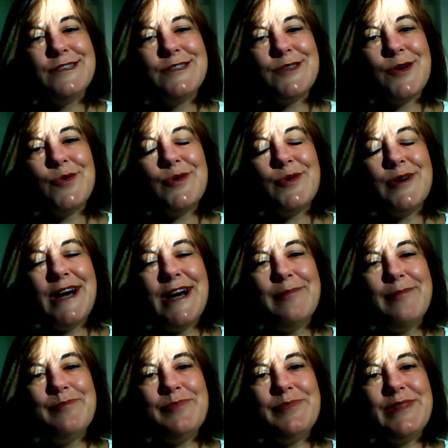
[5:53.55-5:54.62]

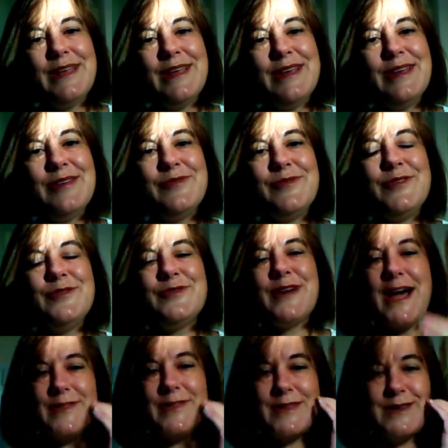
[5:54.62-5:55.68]
So if you've
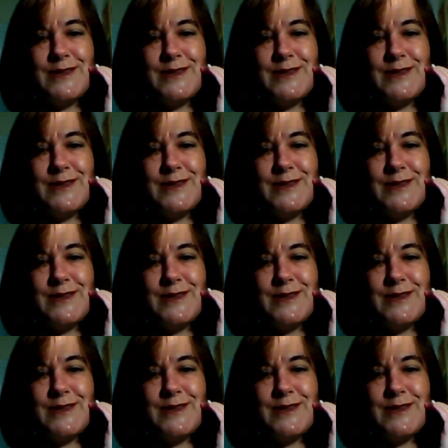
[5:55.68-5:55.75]
got